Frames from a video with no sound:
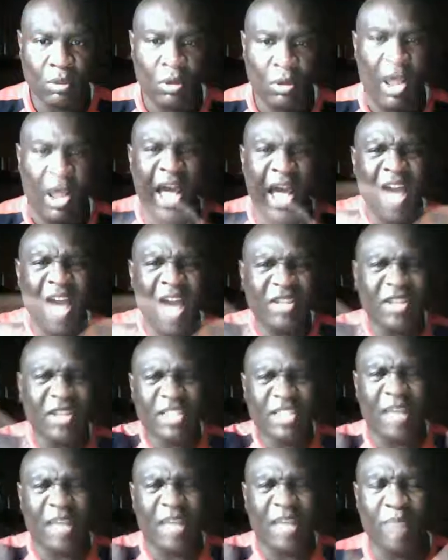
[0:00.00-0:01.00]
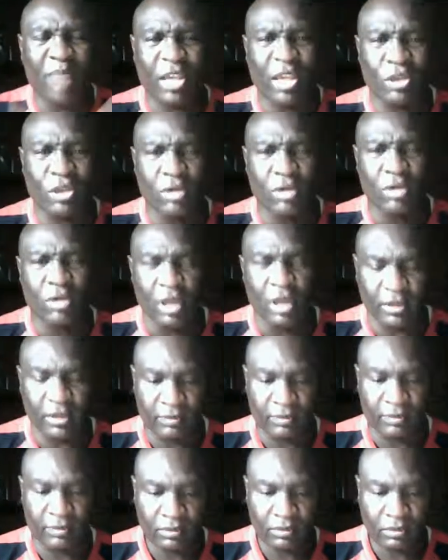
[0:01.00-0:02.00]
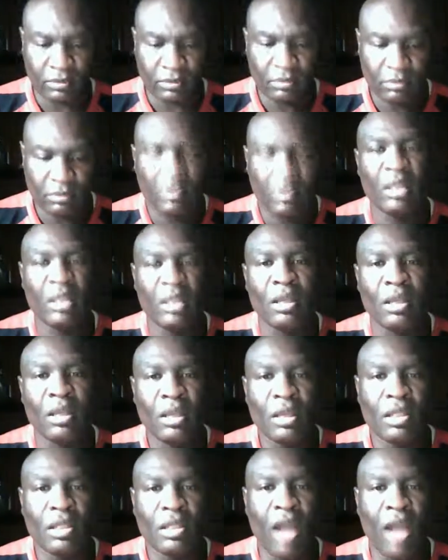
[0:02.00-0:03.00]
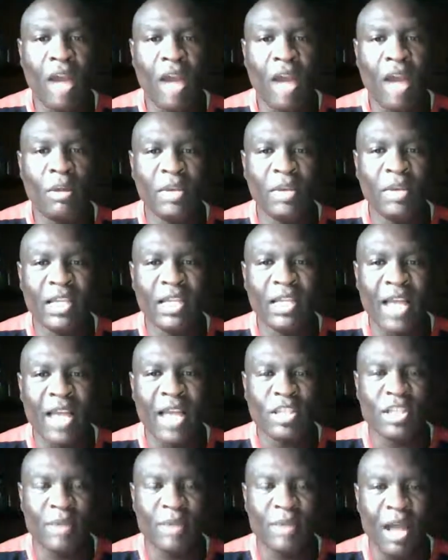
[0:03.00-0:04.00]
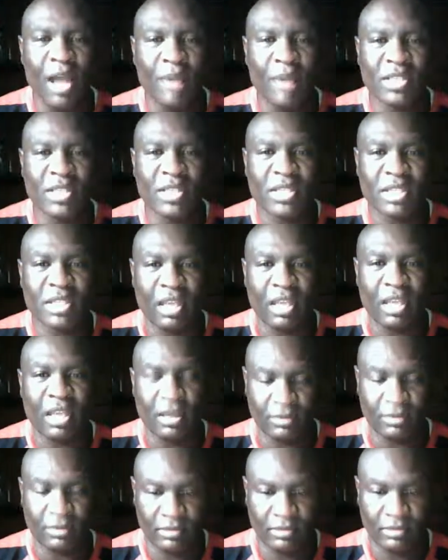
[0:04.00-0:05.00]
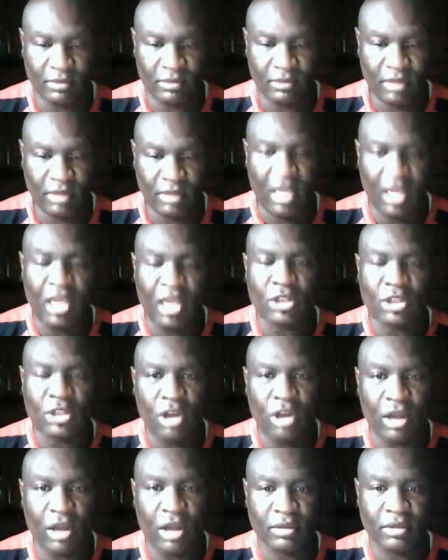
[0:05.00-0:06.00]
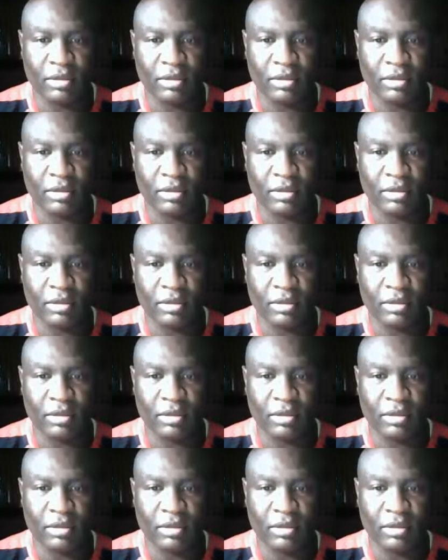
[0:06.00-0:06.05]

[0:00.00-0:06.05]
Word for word: How does that make you look? The Honorable Elijah Muhammad said, and he taught,